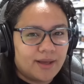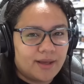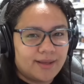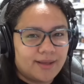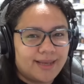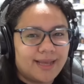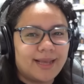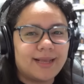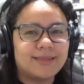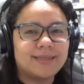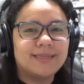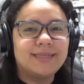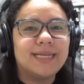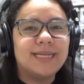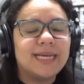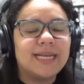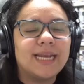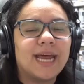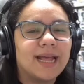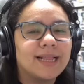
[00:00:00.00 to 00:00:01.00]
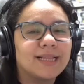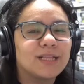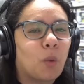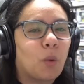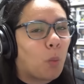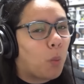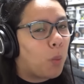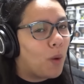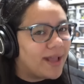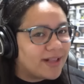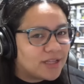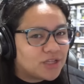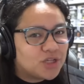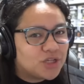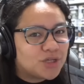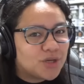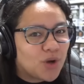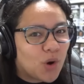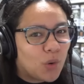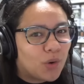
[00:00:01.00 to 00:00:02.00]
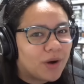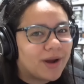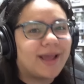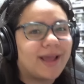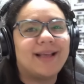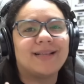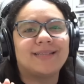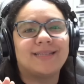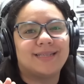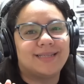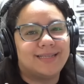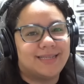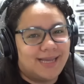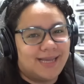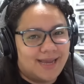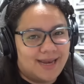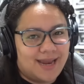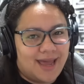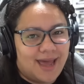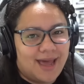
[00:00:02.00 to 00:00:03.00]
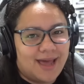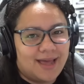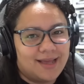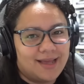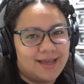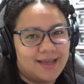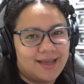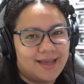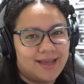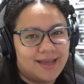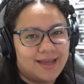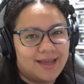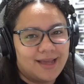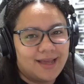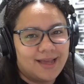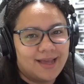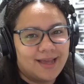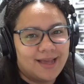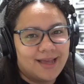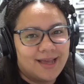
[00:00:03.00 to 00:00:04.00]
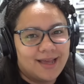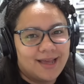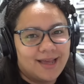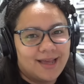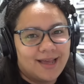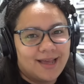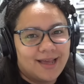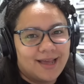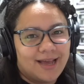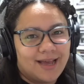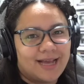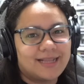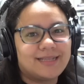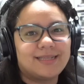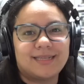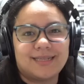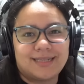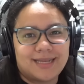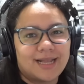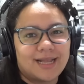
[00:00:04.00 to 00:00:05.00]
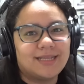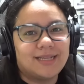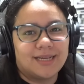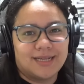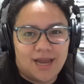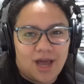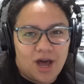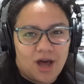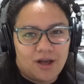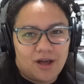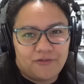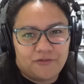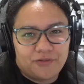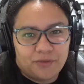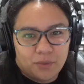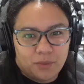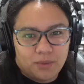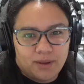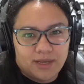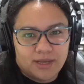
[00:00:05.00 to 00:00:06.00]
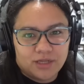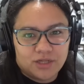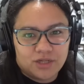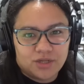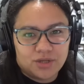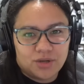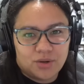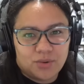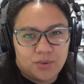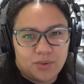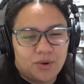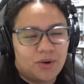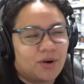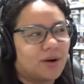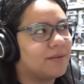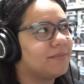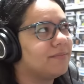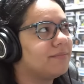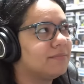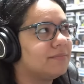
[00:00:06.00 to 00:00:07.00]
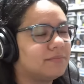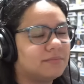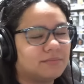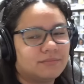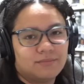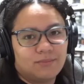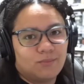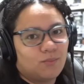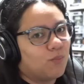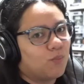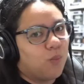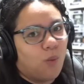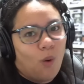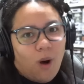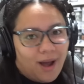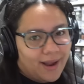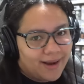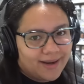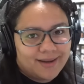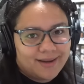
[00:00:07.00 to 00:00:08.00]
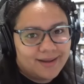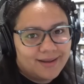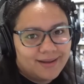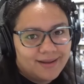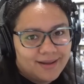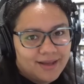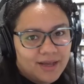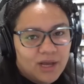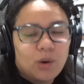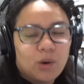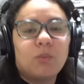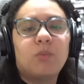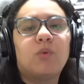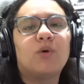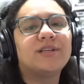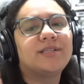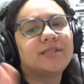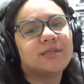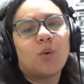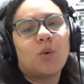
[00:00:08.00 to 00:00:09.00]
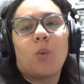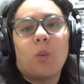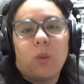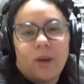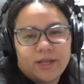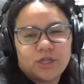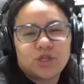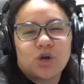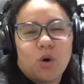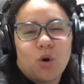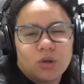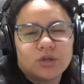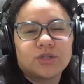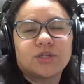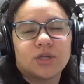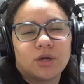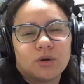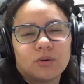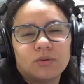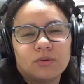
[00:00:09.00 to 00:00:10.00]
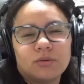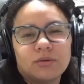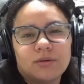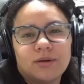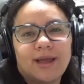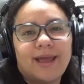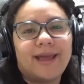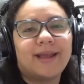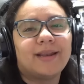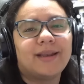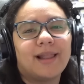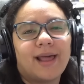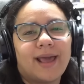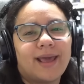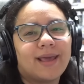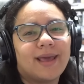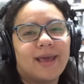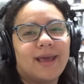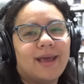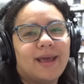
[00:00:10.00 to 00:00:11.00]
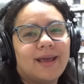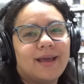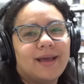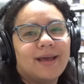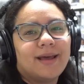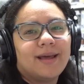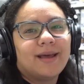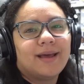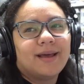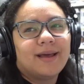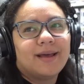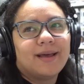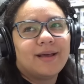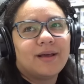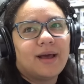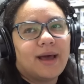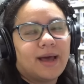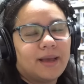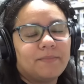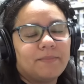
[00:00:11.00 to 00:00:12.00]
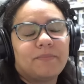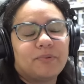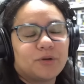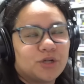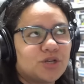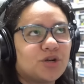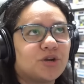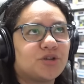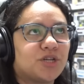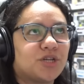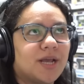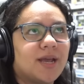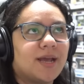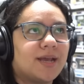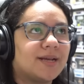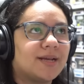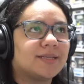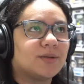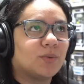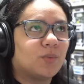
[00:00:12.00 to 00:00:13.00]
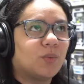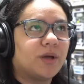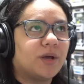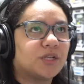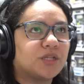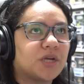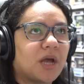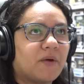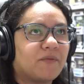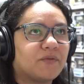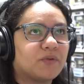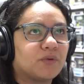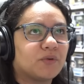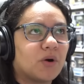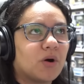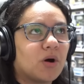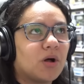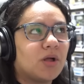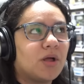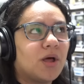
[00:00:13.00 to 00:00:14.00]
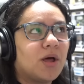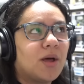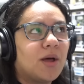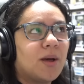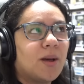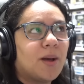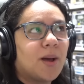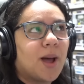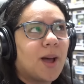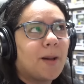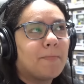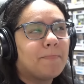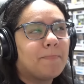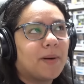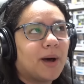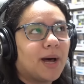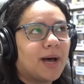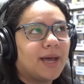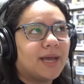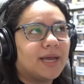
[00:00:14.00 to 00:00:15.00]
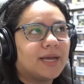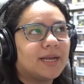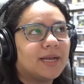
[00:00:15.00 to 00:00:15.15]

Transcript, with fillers: Is Deena the witch or is Deena a descendant of the witch? Or what? Was the witch also? And like, I'm pretty sure she is a witch after all. But